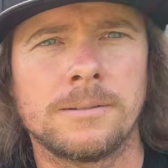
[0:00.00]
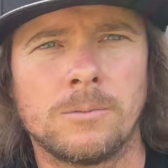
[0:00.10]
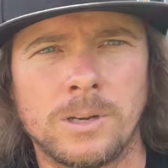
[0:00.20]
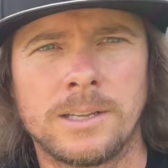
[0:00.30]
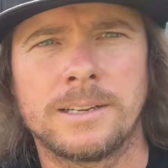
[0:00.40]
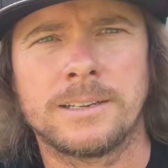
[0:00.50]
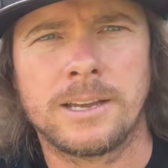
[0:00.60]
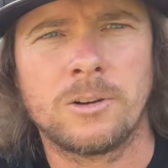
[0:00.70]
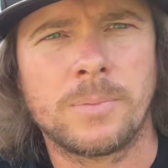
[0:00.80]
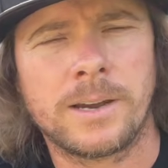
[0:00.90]
willing to
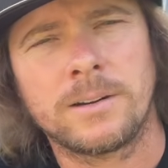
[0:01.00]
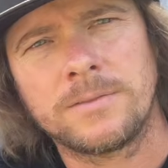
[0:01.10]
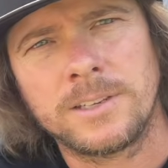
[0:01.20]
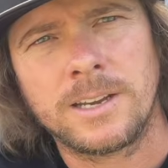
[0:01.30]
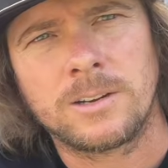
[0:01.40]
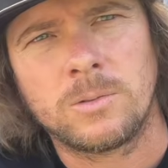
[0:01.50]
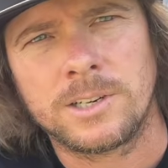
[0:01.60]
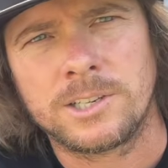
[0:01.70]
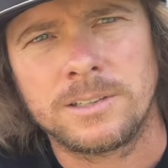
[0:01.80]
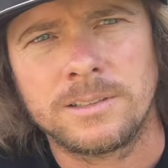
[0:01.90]
help out if you got
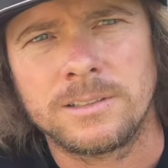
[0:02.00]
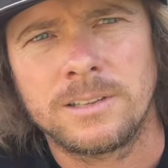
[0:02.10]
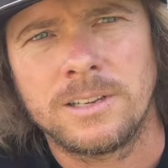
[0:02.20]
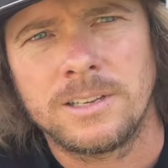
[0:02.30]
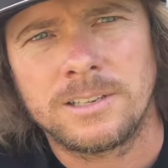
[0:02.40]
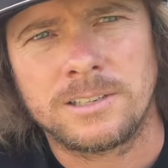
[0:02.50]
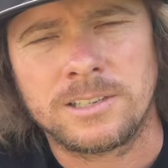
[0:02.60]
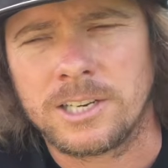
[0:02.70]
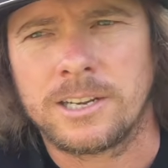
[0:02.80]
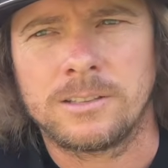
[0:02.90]
questions.
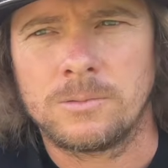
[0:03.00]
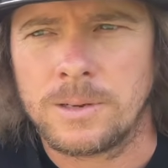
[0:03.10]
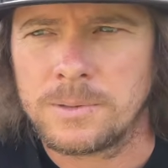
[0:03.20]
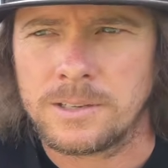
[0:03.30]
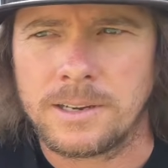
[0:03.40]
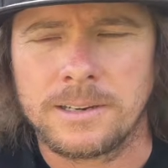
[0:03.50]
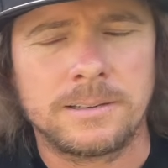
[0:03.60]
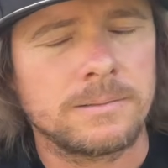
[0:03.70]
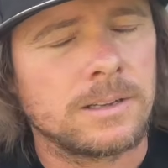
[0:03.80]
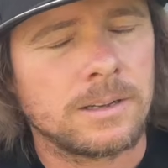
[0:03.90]
Just check out the website,
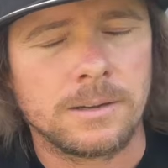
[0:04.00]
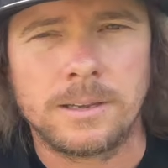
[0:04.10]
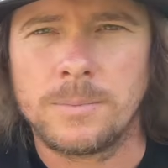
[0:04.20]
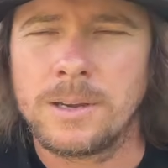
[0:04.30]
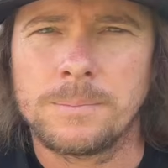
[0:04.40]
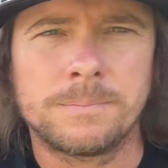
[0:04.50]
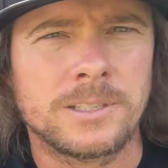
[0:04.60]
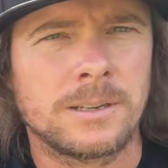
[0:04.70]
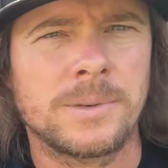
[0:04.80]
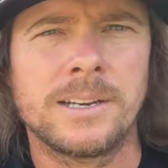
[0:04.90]
hit me up,
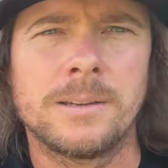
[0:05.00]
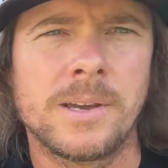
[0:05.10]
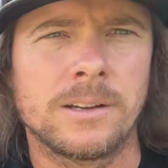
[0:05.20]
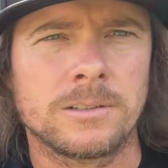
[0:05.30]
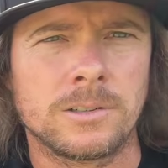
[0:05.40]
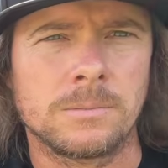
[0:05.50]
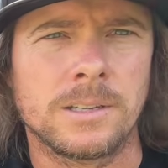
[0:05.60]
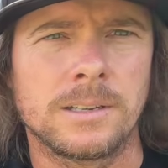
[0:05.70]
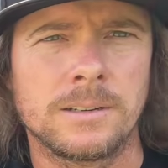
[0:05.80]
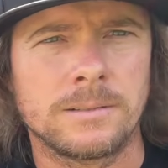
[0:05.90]
send me an email or
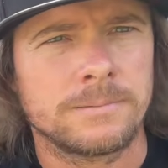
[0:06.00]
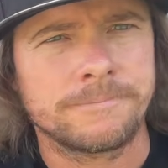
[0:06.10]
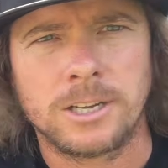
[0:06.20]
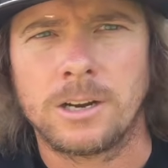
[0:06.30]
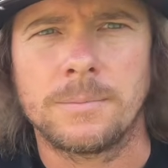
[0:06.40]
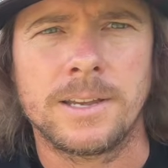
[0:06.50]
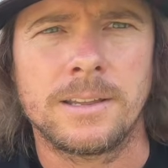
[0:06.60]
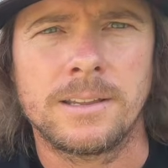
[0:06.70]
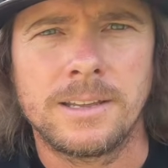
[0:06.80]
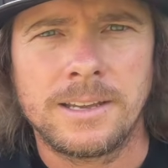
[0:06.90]
something,
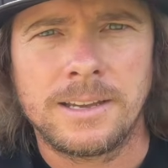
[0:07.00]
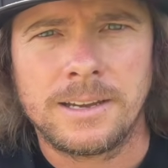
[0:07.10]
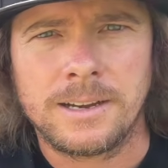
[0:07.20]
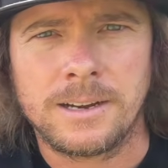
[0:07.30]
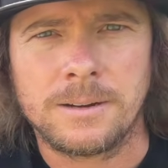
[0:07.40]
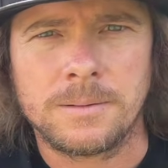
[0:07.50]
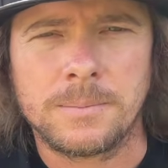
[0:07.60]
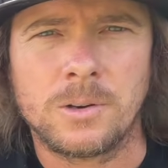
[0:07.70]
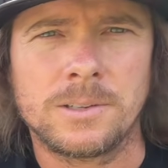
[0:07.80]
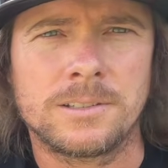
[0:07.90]
comment. I'm
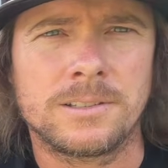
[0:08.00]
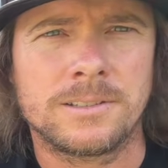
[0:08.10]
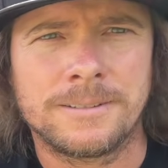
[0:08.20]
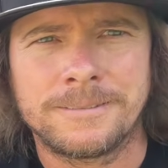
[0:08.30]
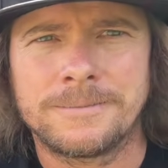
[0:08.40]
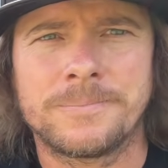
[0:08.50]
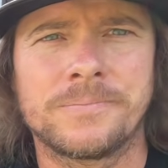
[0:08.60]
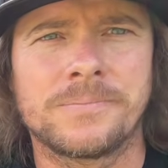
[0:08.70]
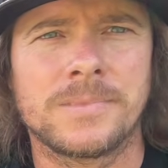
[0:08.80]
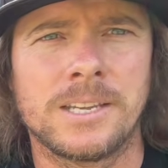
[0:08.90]
always
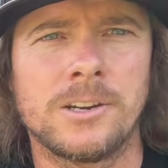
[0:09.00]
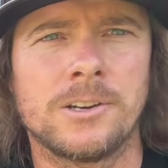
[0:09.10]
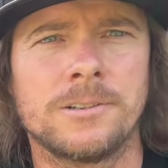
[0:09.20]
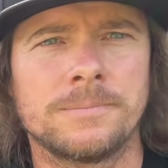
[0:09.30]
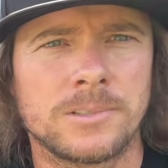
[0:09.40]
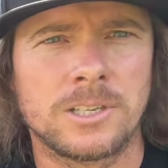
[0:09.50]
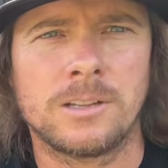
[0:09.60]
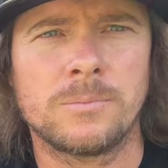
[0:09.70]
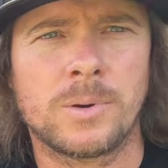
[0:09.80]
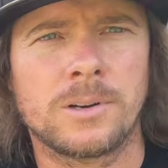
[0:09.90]
here
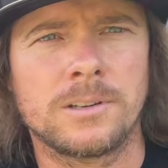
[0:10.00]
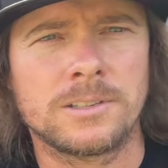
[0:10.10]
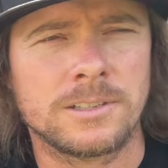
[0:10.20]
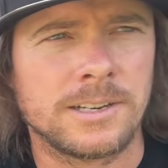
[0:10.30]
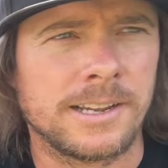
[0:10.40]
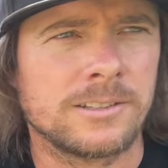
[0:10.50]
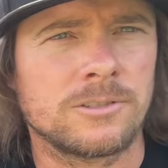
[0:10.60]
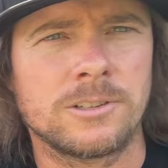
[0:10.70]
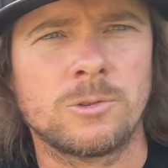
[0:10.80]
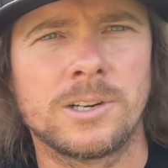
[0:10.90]
selling parts and
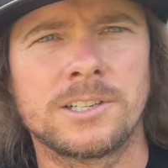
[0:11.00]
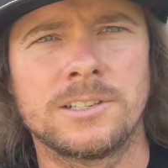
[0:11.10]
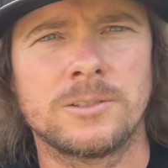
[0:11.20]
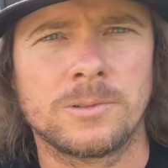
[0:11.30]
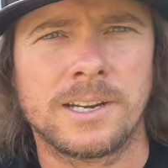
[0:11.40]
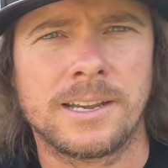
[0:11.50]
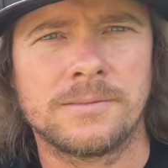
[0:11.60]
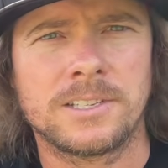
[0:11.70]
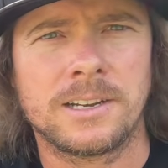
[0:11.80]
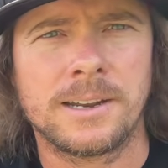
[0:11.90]
answering questions when I have
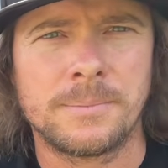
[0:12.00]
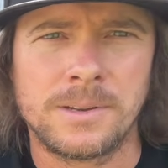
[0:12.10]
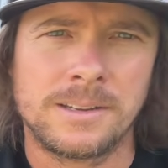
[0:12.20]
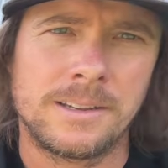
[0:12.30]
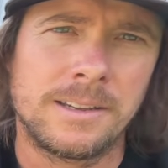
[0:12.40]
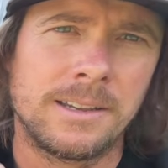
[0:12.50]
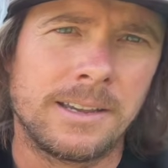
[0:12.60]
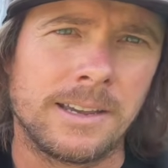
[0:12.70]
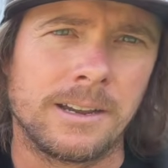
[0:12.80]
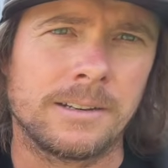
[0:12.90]
time,
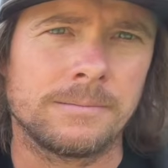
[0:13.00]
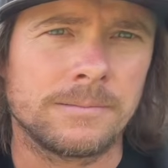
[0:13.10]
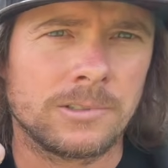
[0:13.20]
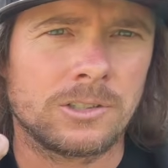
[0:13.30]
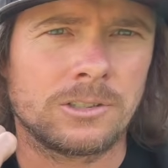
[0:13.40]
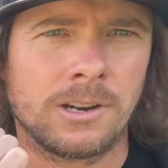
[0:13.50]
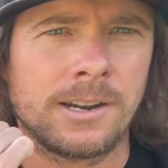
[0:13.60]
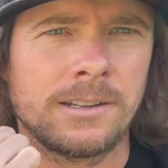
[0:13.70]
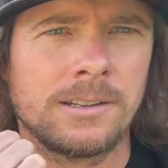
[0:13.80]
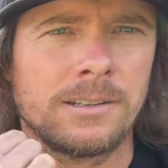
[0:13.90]
and
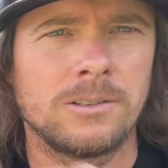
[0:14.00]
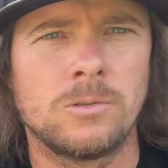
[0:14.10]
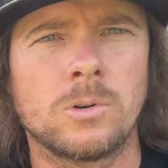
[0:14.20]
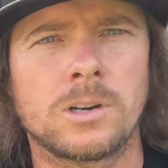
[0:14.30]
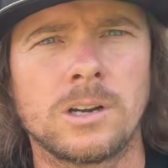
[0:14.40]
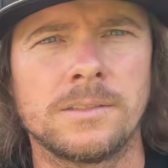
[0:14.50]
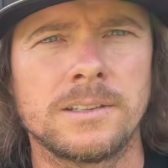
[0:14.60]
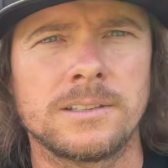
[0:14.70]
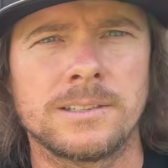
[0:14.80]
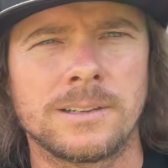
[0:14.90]
trying to do work on these things.